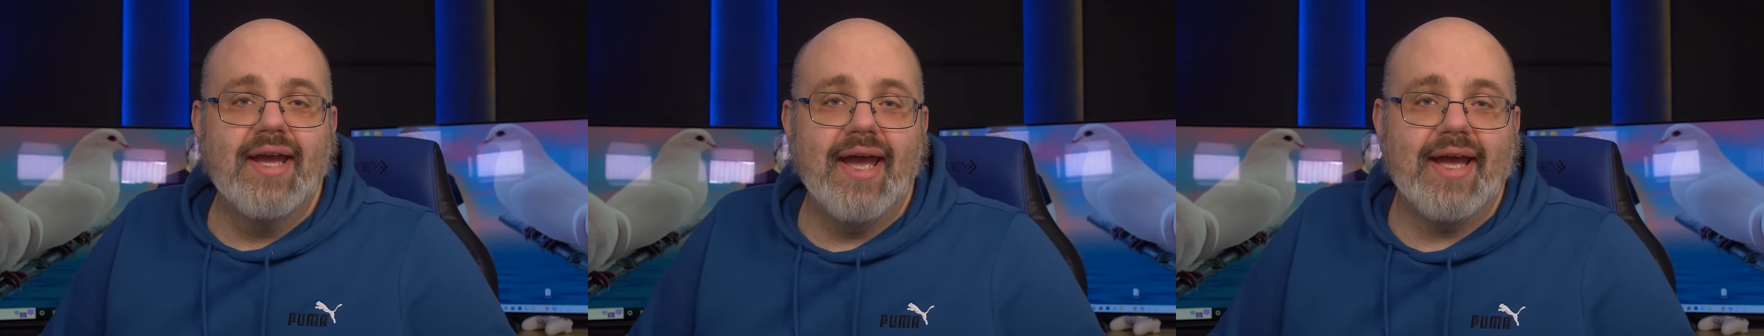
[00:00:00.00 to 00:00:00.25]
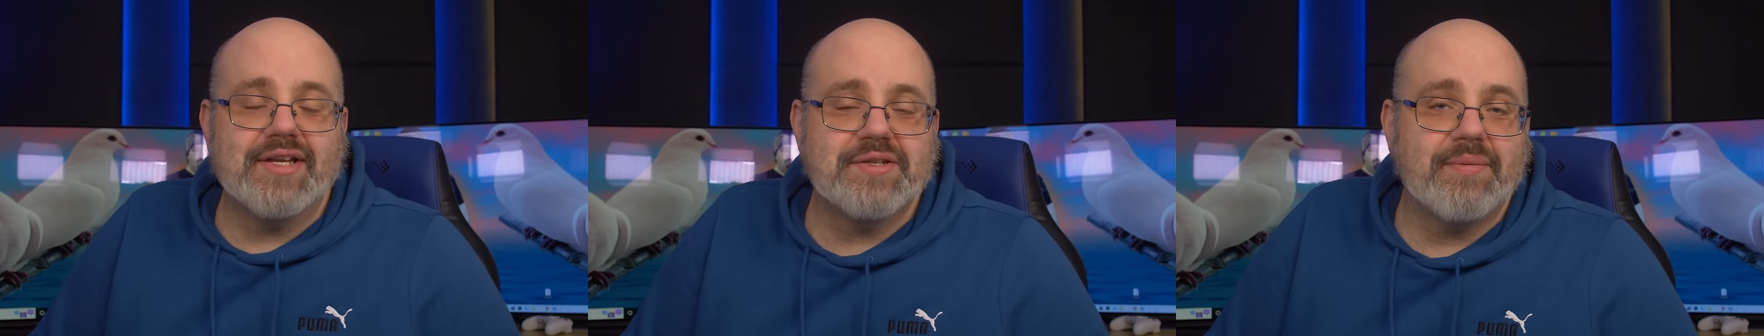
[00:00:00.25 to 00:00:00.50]

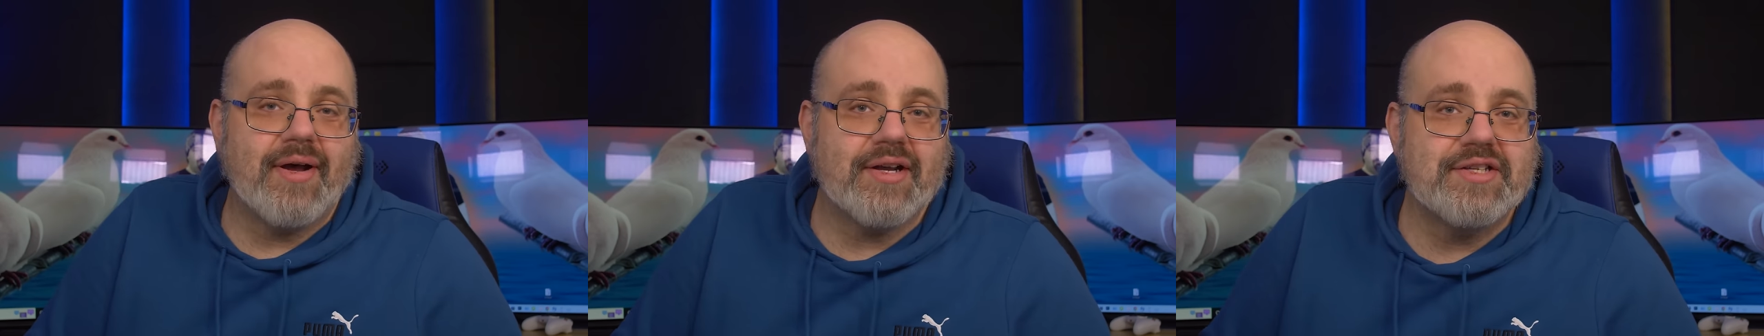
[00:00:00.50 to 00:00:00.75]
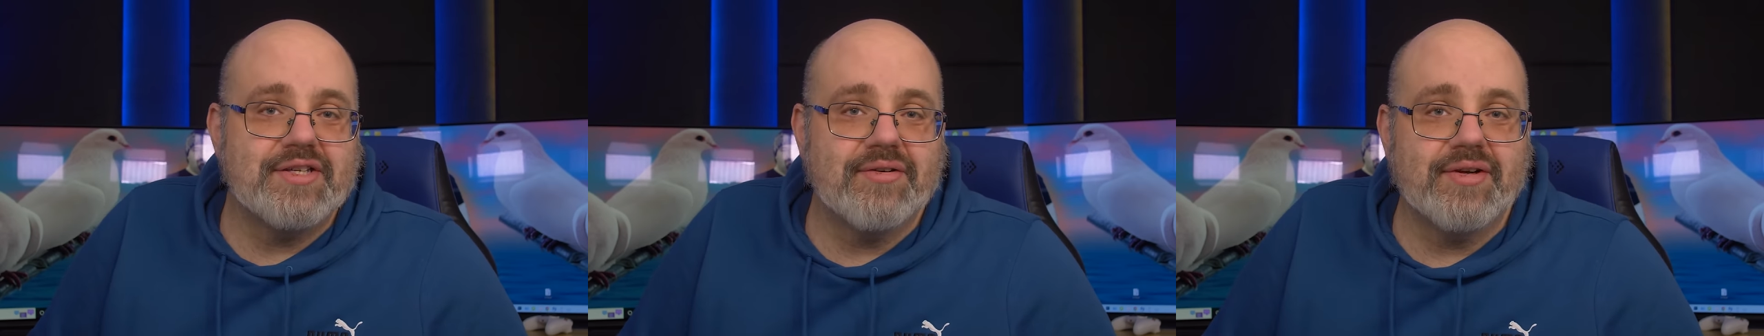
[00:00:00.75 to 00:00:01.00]

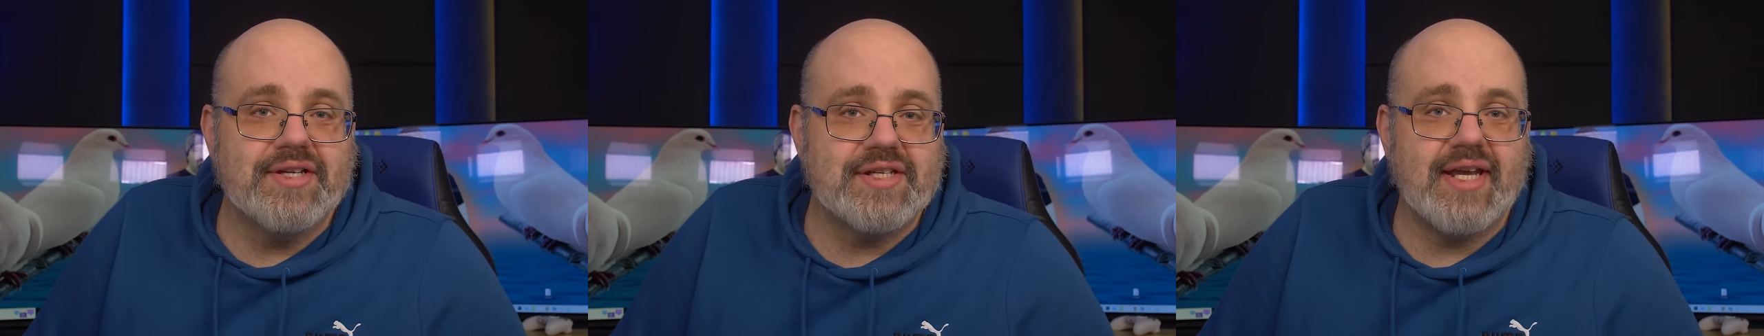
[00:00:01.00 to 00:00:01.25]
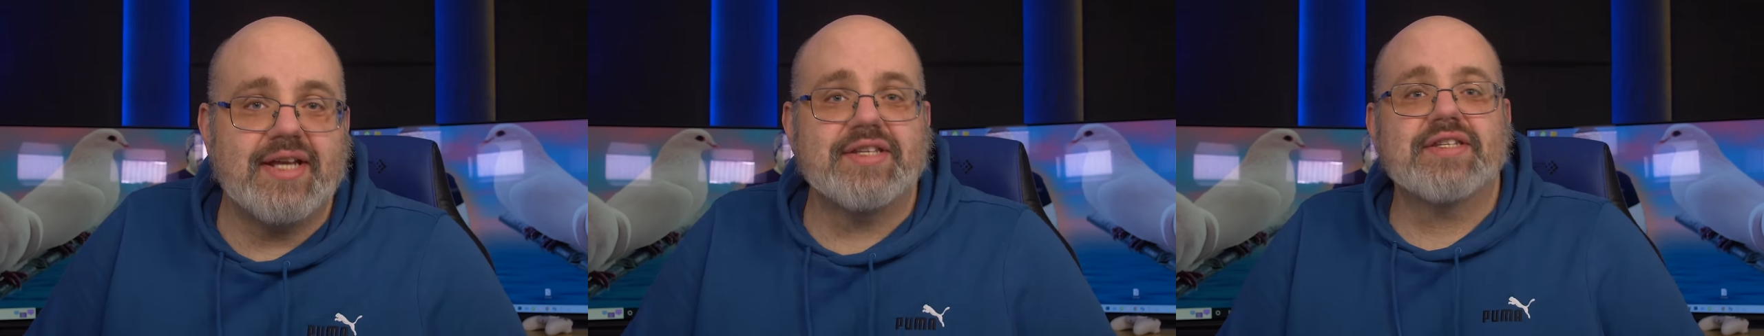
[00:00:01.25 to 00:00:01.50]
Xbox
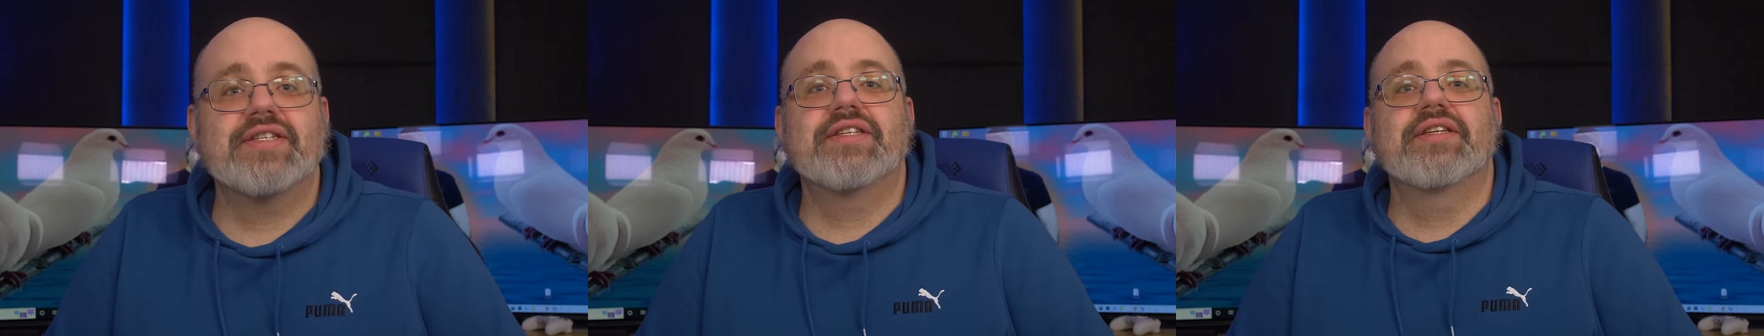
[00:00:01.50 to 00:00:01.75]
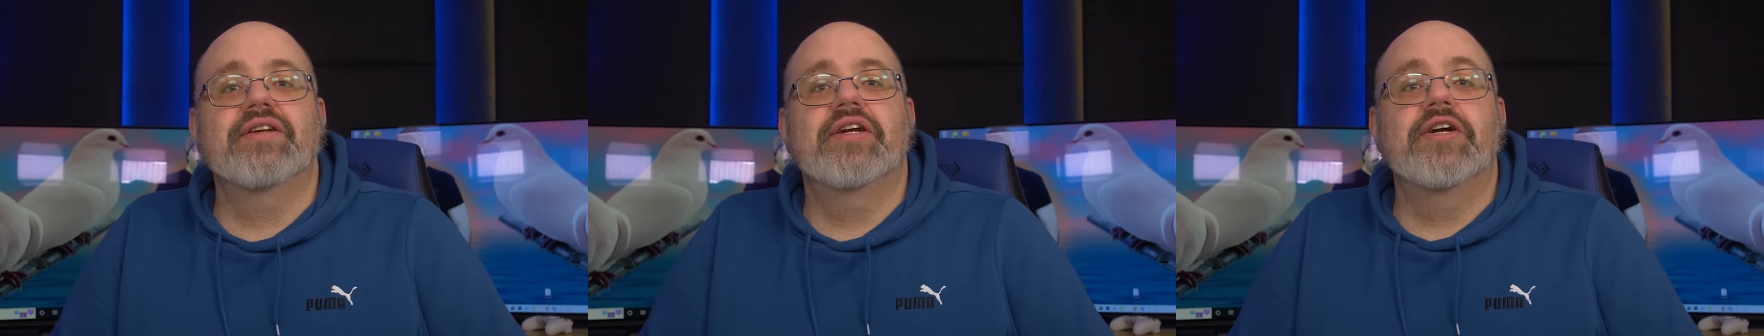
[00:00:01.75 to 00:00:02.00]
Series
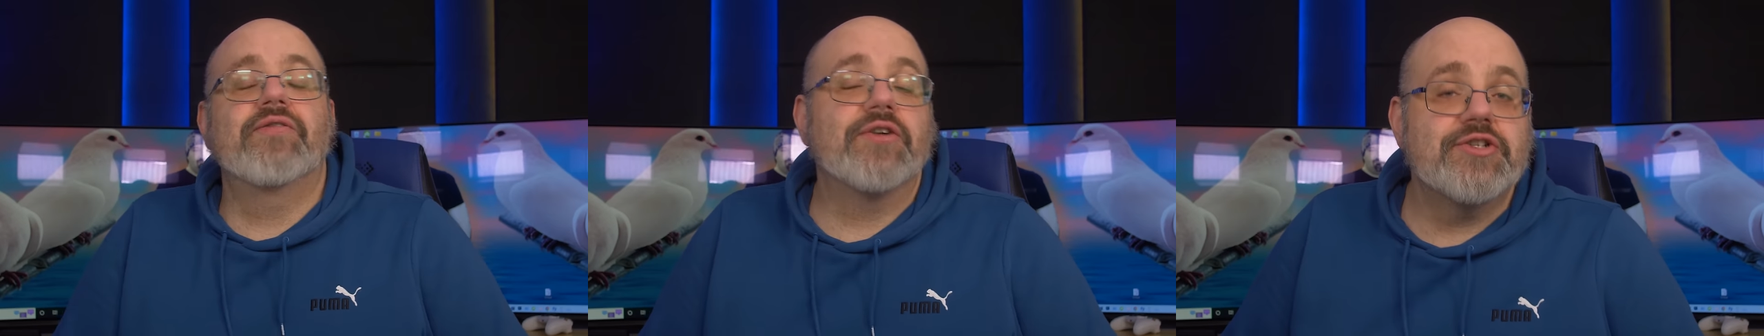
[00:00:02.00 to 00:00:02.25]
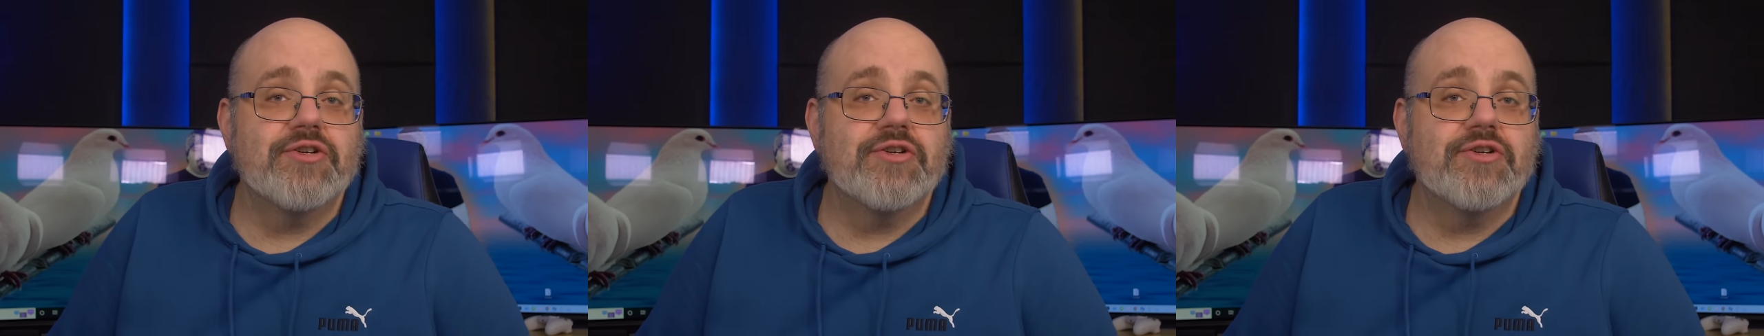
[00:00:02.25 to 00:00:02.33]
S for